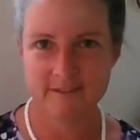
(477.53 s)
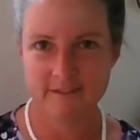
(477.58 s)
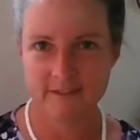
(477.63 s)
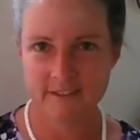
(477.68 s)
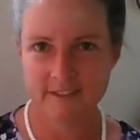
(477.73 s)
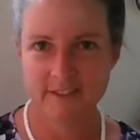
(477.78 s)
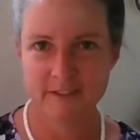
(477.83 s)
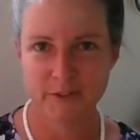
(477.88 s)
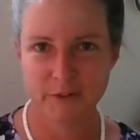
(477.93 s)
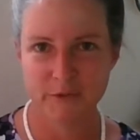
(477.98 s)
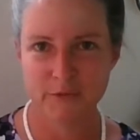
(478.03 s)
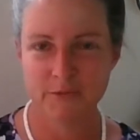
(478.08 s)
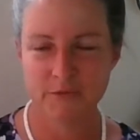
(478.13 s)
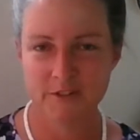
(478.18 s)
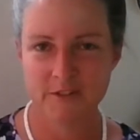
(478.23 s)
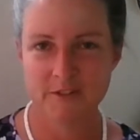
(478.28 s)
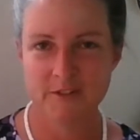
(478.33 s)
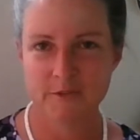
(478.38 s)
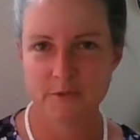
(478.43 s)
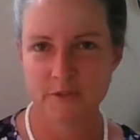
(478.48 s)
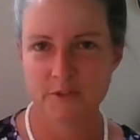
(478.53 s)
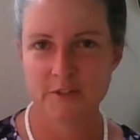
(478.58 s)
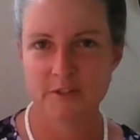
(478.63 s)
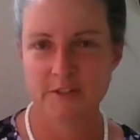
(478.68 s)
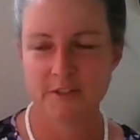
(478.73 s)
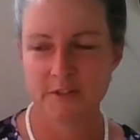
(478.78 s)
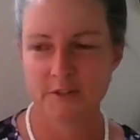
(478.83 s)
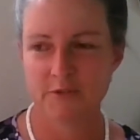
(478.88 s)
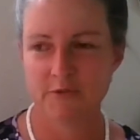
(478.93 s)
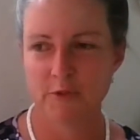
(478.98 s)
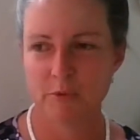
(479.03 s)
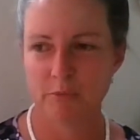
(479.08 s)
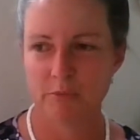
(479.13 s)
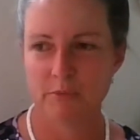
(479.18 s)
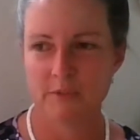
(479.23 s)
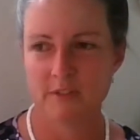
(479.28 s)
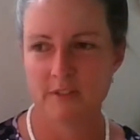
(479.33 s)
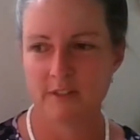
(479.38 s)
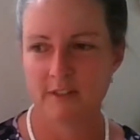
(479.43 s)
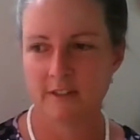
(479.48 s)
There's no such thing as free
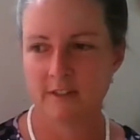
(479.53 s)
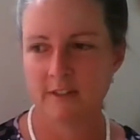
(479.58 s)
publicity.